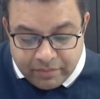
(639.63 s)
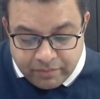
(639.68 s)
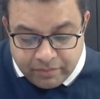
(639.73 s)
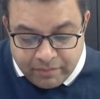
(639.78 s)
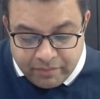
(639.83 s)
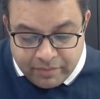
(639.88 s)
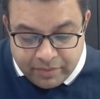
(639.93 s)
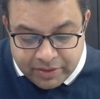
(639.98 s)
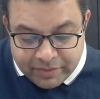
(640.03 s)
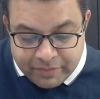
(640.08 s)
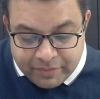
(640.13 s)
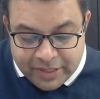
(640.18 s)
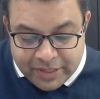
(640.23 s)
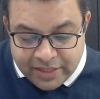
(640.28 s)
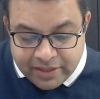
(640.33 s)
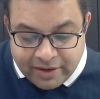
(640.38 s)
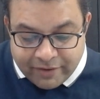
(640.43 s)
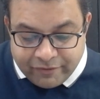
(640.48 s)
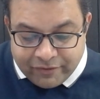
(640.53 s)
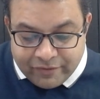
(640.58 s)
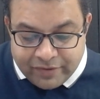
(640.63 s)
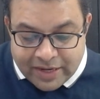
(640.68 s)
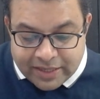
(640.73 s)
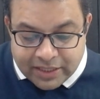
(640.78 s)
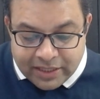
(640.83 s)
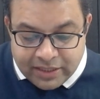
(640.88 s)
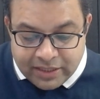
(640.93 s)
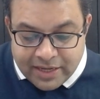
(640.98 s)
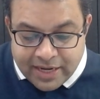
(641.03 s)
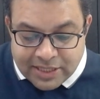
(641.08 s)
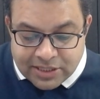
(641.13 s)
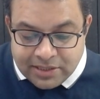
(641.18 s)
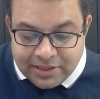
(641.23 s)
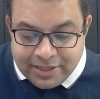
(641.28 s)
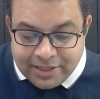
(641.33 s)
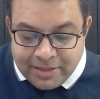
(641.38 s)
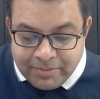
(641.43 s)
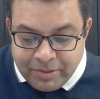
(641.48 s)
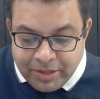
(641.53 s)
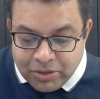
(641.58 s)
Being reflecting rationally,
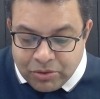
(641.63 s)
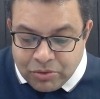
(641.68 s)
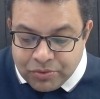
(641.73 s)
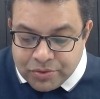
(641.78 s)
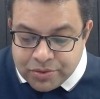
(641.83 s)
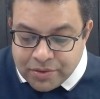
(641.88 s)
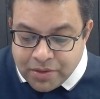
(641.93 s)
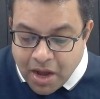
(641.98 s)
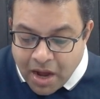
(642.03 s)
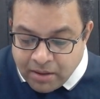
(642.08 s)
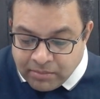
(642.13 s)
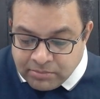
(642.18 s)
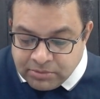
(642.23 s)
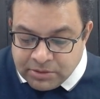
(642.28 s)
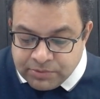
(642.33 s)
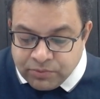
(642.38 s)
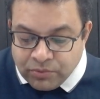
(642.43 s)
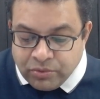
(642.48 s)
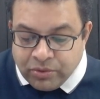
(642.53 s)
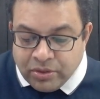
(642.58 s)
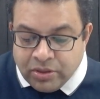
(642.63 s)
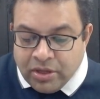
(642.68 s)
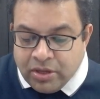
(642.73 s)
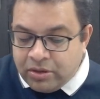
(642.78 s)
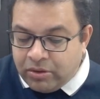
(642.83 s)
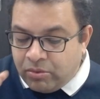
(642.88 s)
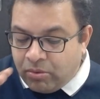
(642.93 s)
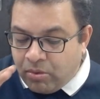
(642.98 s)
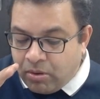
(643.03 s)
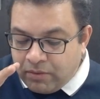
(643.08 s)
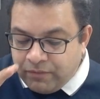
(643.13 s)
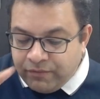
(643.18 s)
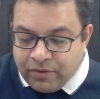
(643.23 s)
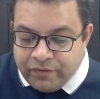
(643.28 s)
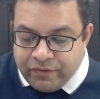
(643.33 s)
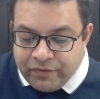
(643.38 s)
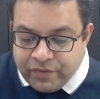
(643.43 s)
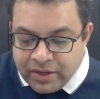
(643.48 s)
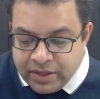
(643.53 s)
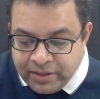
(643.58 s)
they make use of the alms food, not
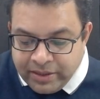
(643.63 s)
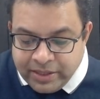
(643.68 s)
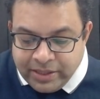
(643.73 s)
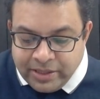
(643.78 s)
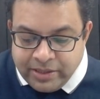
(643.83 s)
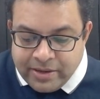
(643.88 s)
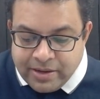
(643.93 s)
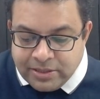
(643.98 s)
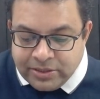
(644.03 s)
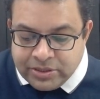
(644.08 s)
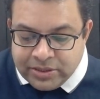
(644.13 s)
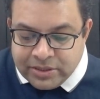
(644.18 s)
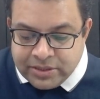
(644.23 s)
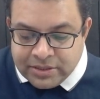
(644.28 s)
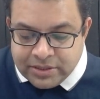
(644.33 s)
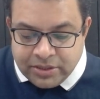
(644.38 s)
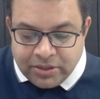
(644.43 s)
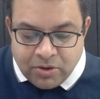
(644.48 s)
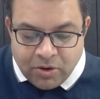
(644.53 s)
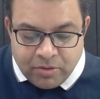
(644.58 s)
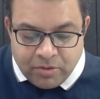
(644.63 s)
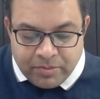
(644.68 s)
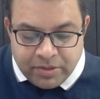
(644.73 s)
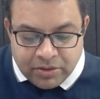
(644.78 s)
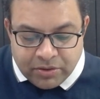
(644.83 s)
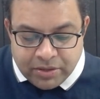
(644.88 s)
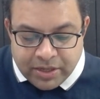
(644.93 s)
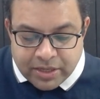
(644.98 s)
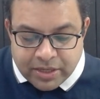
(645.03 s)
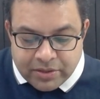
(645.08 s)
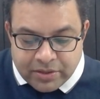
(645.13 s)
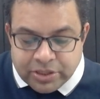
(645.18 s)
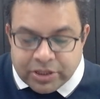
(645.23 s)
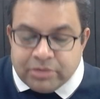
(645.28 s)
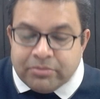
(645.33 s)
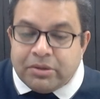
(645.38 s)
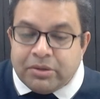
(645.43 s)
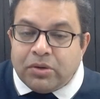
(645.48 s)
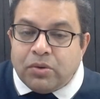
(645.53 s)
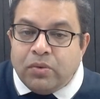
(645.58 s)
for fun, indulgence, endowment or
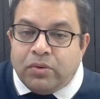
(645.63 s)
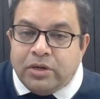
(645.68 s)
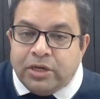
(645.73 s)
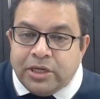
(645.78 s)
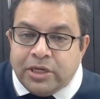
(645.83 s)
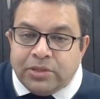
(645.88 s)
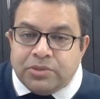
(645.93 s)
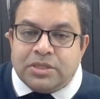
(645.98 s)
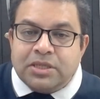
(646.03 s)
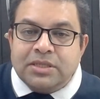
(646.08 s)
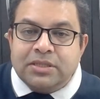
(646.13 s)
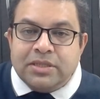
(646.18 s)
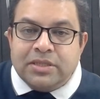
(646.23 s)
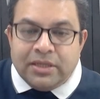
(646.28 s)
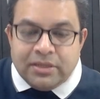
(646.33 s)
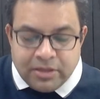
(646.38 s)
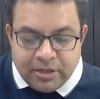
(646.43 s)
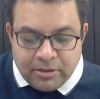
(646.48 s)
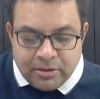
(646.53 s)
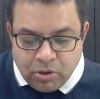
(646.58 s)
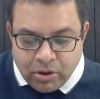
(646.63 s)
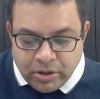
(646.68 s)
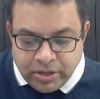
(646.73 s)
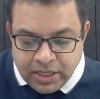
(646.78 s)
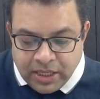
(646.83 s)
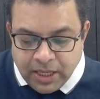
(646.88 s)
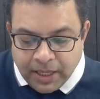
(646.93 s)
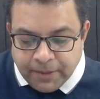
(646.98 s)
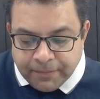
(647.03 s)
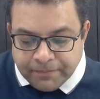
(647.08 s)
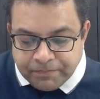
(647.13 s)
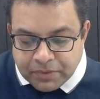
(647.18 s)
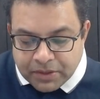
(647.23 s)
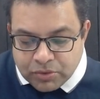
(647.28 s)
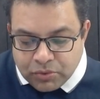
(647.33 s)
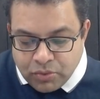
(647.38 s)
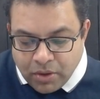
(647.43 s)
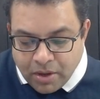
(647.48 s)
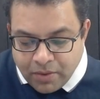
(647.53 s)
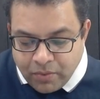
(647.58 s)
decoration, but only to sustain their body,
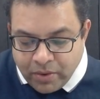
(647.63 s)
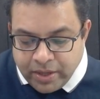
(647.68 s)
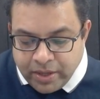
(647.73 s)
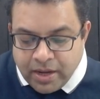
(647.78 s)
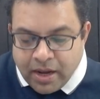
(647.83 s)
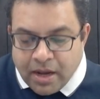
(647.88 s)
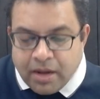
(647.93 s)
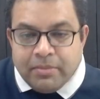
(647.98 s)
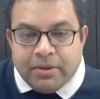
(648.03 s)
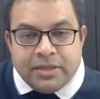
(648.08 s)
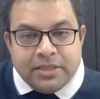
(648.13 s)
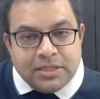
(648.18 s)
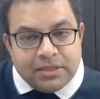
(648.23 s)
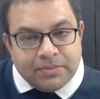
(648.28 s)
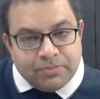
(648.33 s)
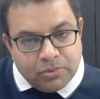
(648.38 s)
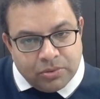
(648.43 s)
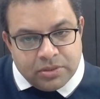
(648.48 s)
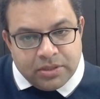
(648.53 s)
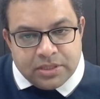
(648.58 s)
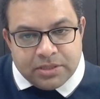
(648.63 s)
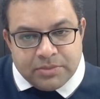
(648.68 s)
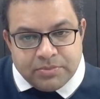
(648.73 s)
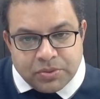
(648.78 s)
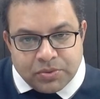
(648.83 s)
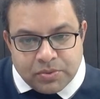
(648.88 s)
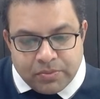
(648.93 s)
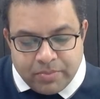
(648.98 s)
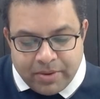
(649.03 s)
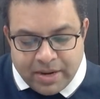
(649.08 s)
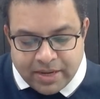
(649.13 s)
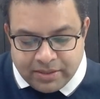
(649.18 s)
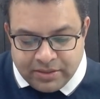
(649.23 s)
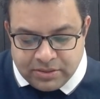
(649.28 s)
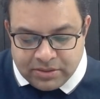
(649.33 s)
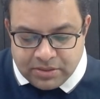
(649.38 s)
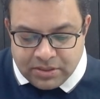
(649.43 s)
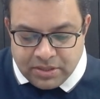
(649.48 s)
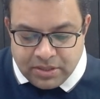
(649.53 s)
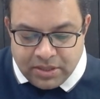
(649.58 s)
to avoid harm and support the spiritual practice.